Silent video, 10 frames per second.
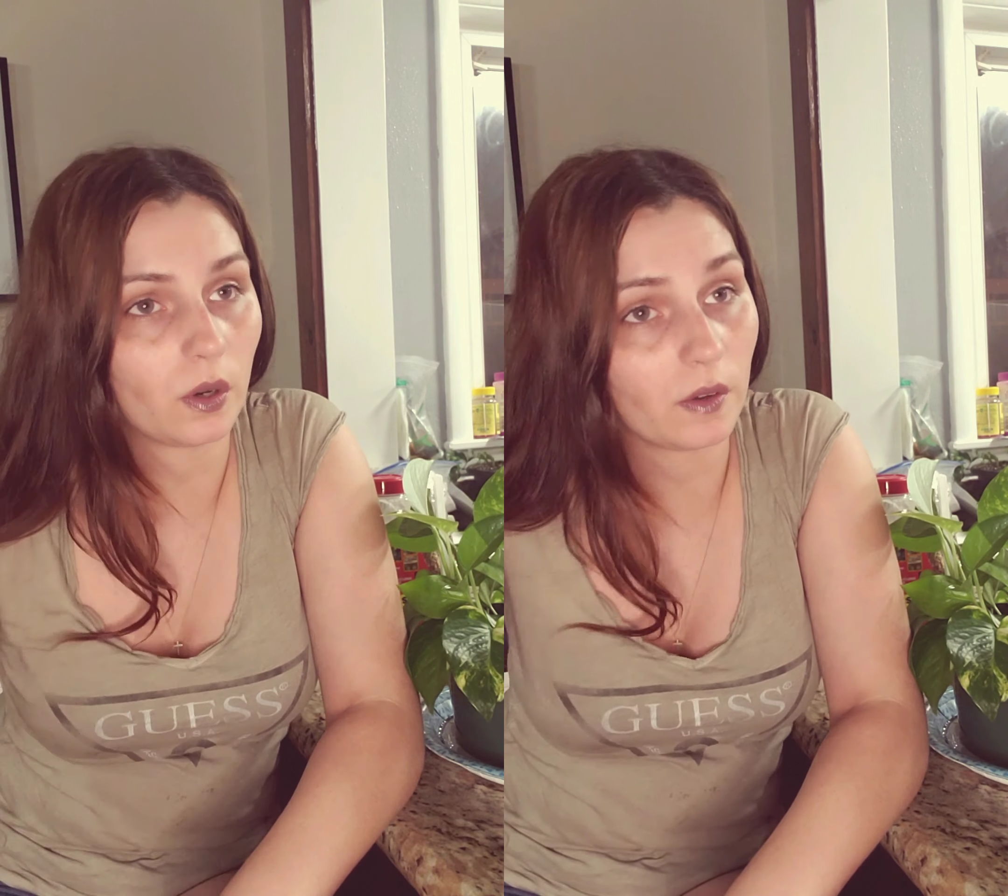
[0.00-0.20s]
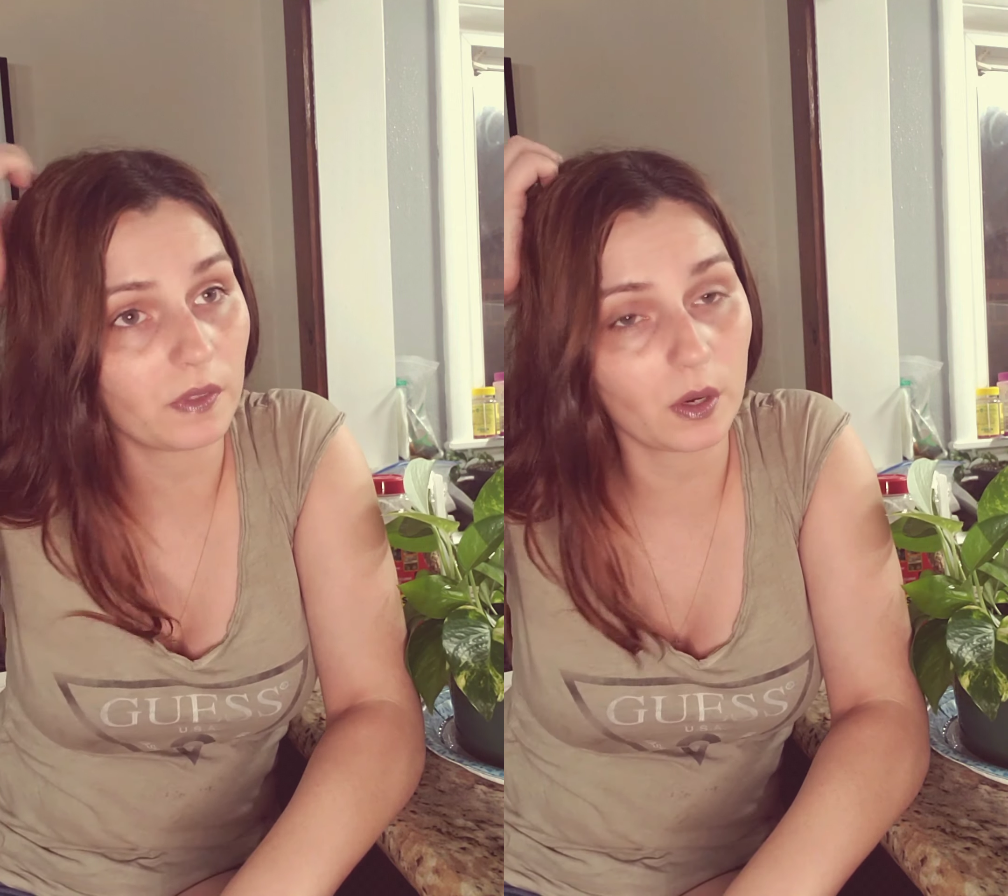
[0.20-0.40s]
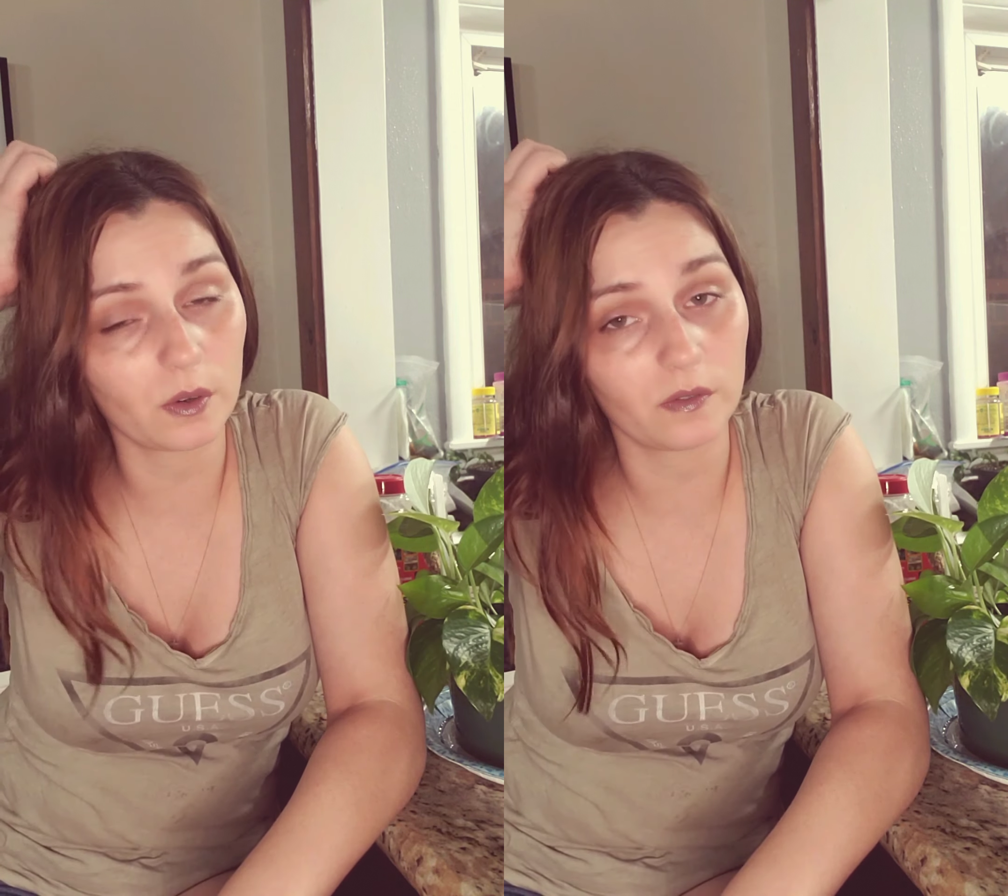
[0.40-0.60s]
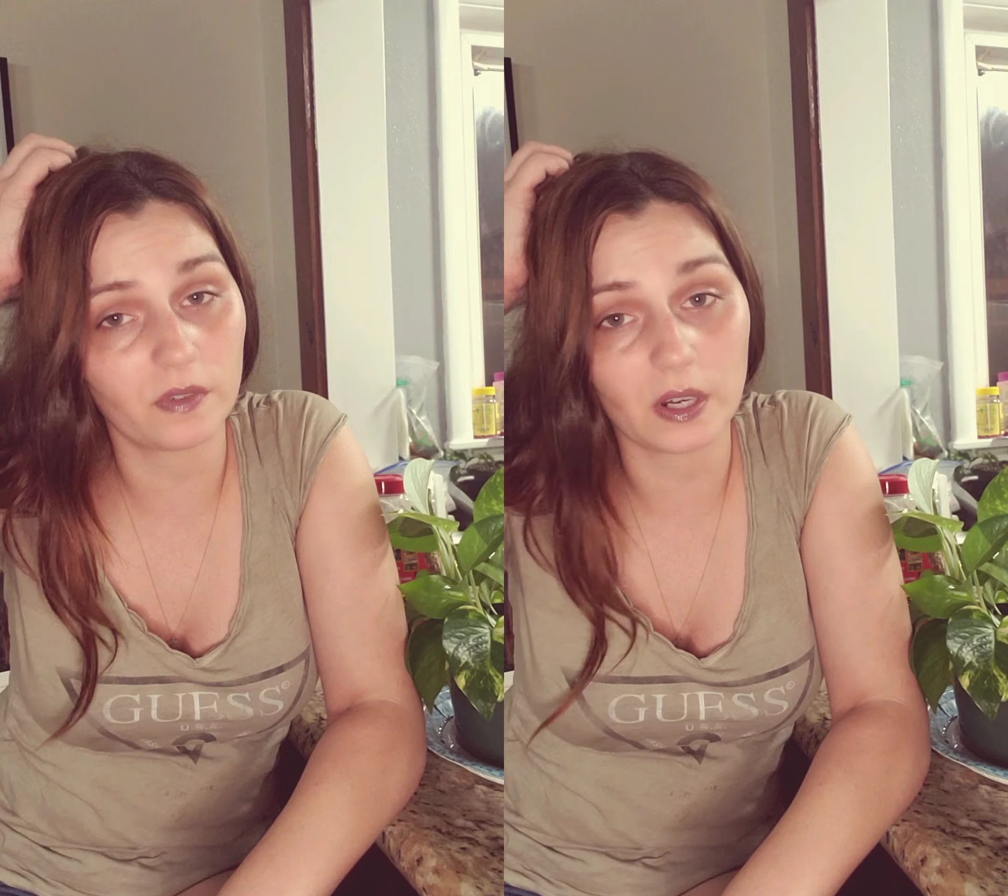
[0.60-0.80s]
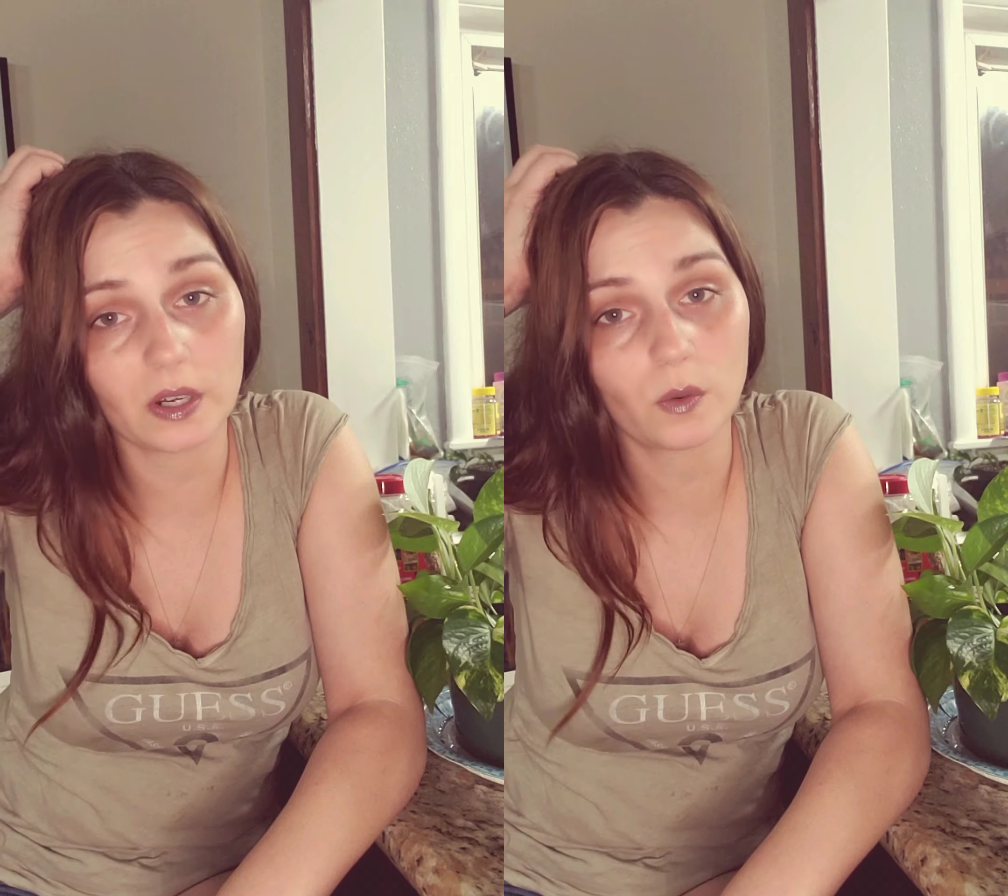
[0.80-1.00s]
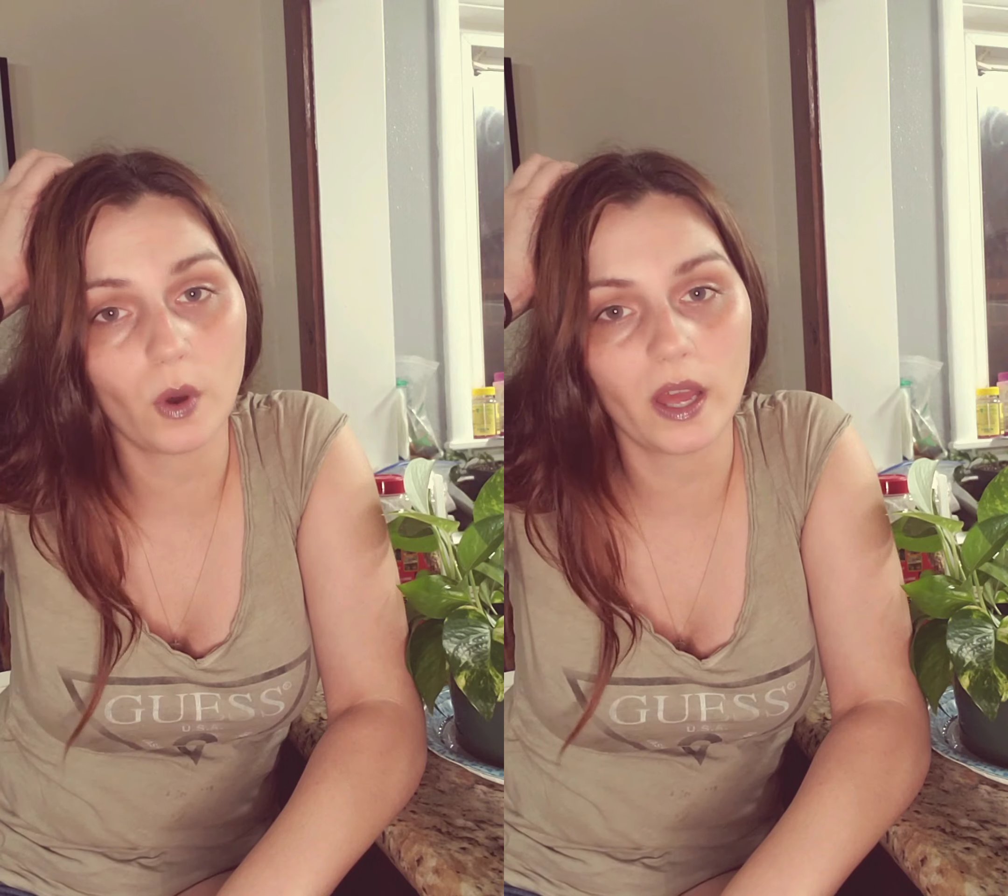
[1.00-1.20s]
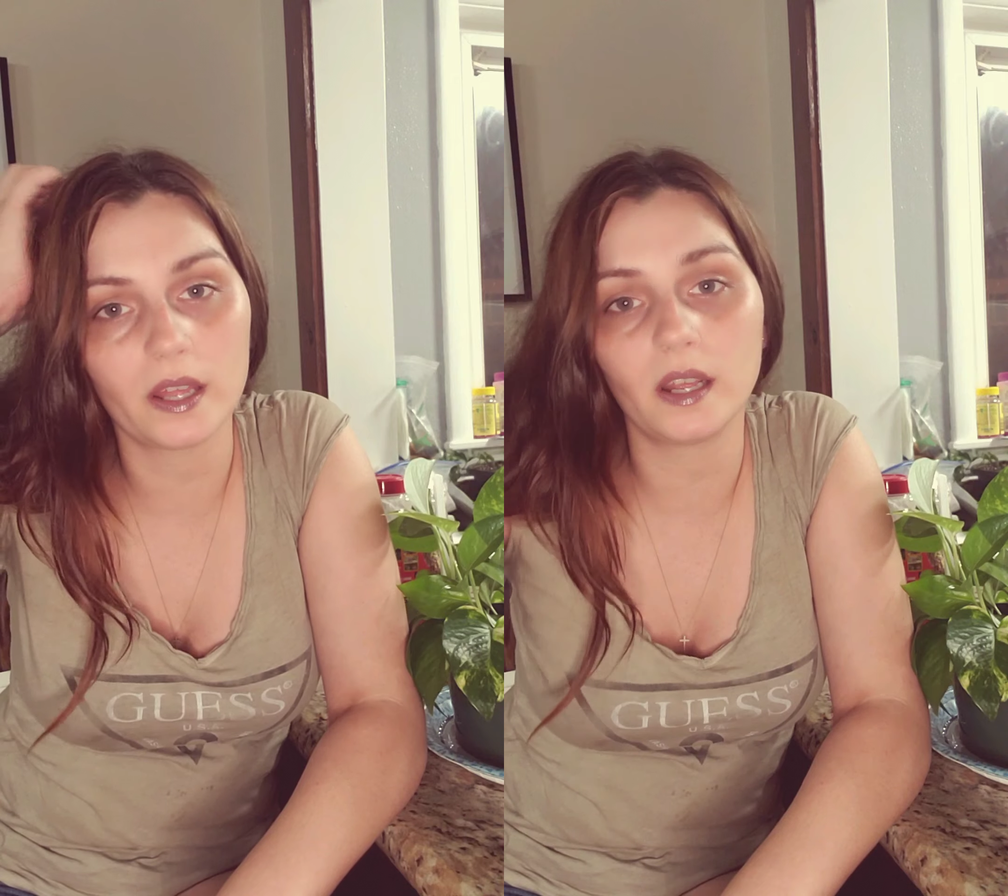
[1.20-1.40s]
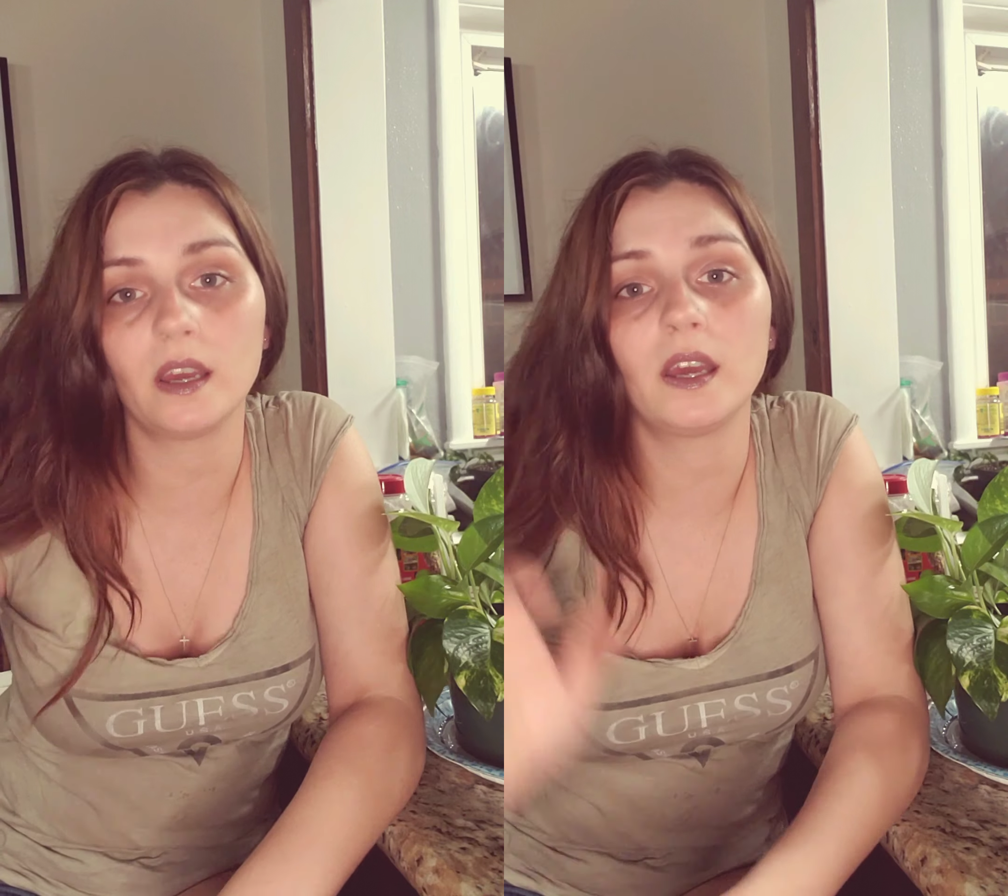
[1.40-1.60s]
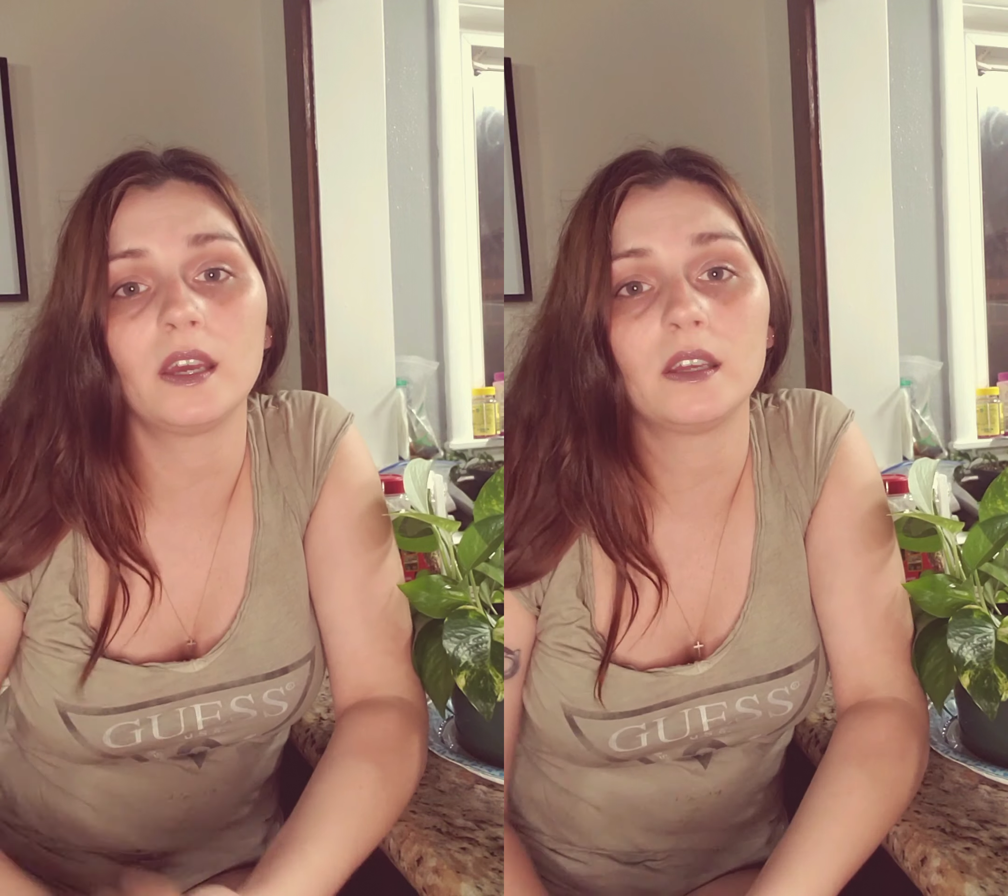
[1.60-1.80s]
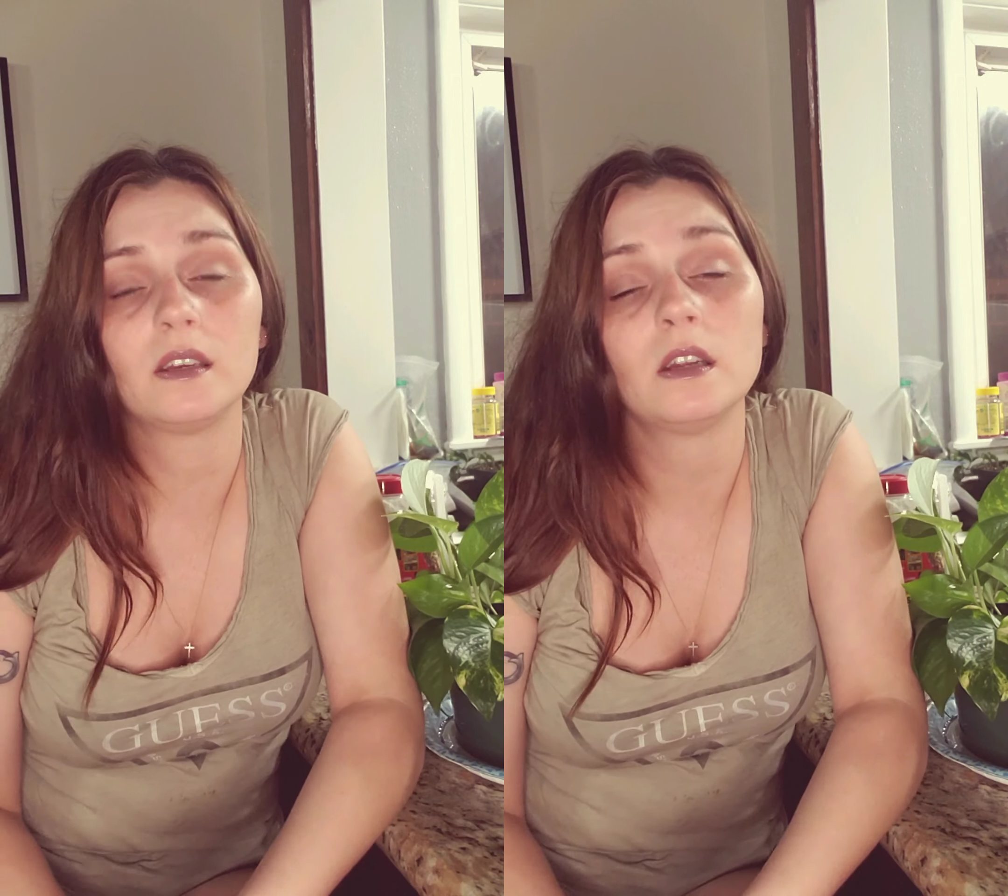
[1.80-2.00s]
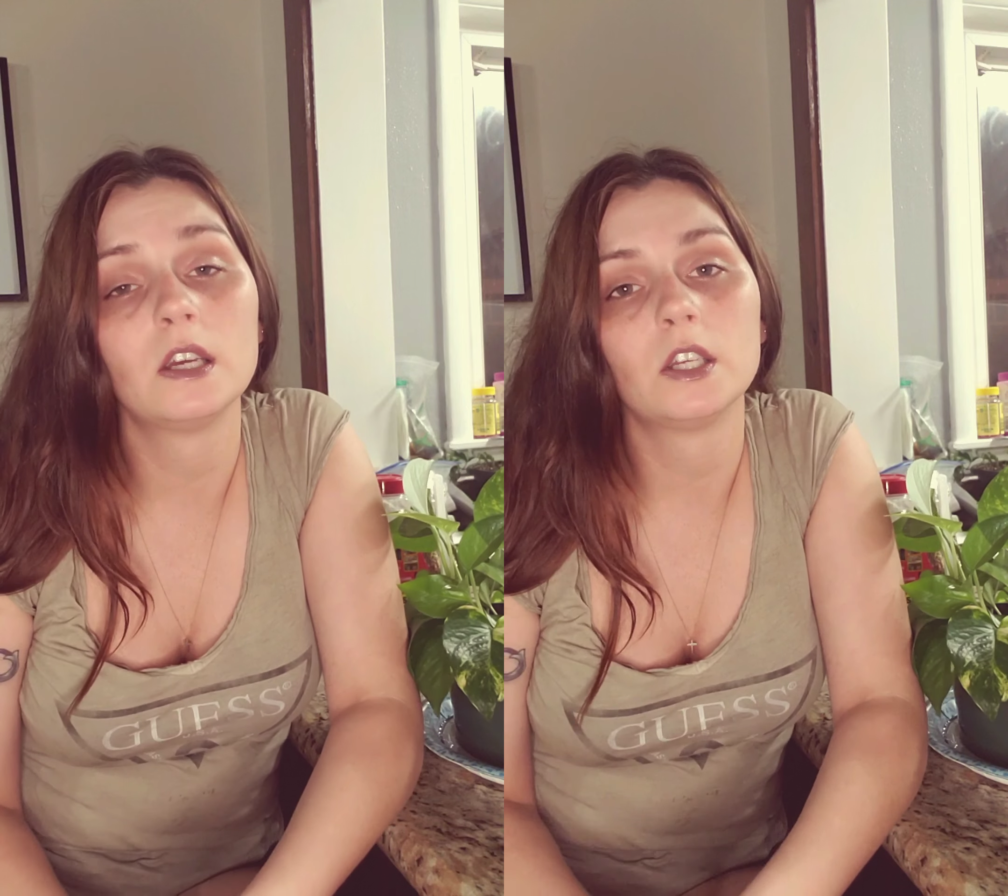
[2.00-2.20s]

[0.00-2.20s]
if they're very wet. And